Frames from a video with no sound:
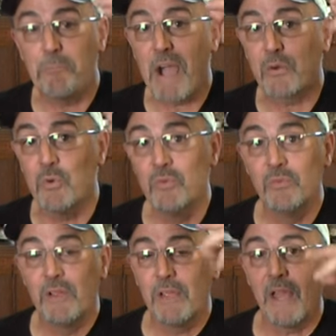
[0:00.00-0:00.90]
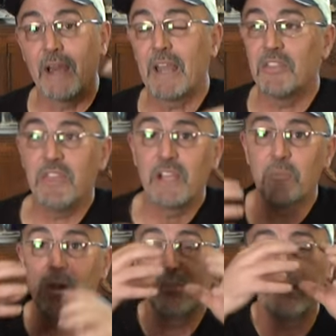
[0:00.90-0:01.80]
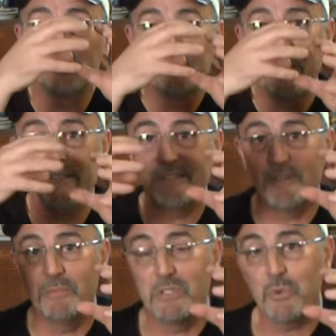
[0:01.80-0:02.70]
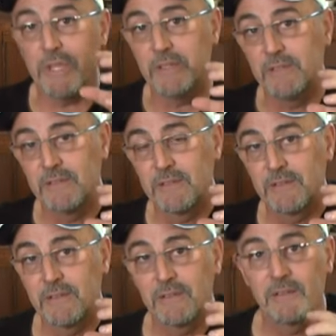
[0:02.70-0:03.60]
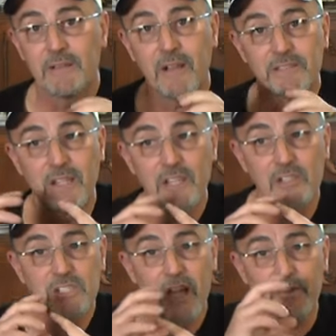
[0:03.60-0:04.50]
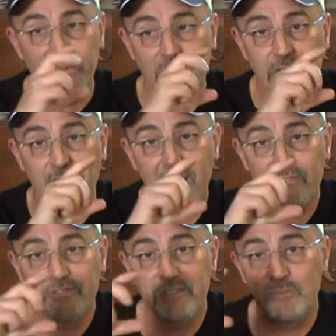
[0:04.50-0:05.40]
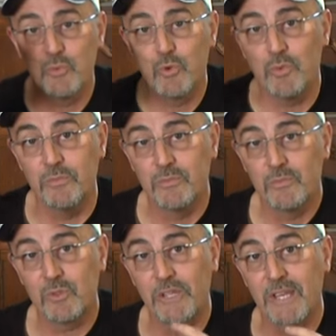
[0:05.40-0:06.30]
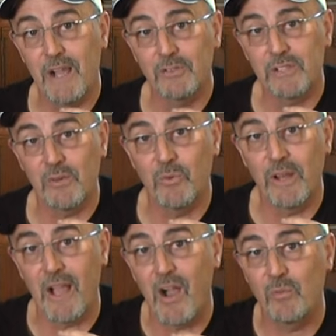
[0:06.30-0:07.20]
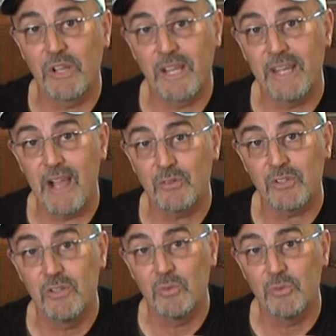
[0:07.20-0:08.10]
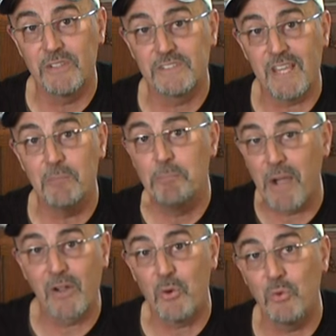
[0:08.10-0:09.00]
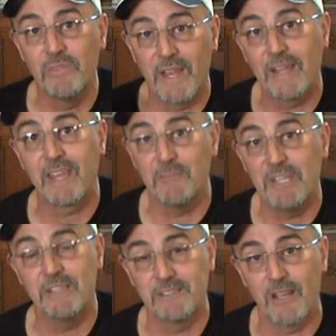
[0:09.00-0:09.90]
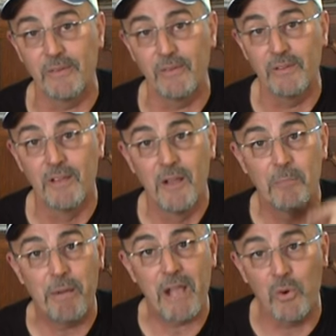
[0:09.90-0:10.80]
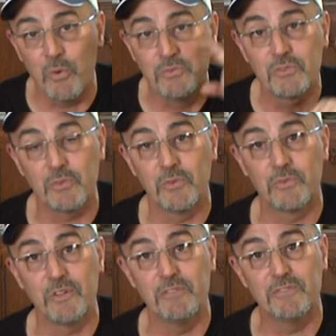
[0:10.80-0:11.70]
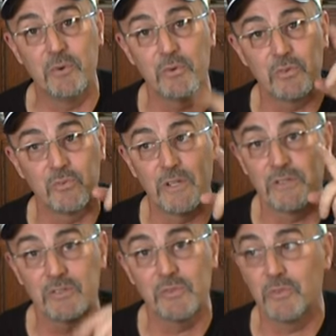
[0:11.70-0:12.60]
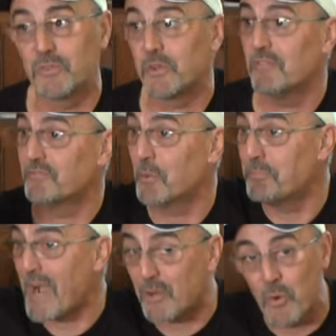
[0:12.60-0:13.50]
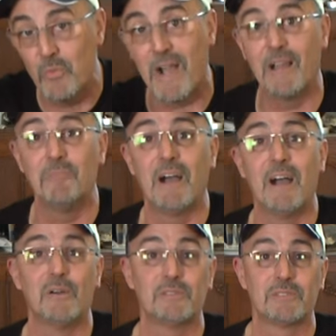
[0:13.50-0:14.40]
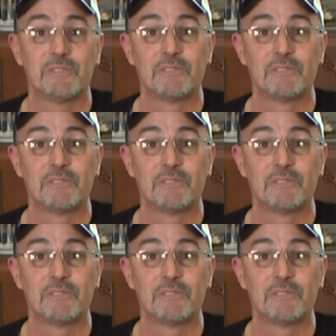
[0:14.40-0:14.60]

pacum, and I think about the space in between as a little tunnel. I have some room to get out and when, how I'm gonna get out with the same pacum that I came in the tunnel back on, two, three, four, one, two, three, four, back on am out.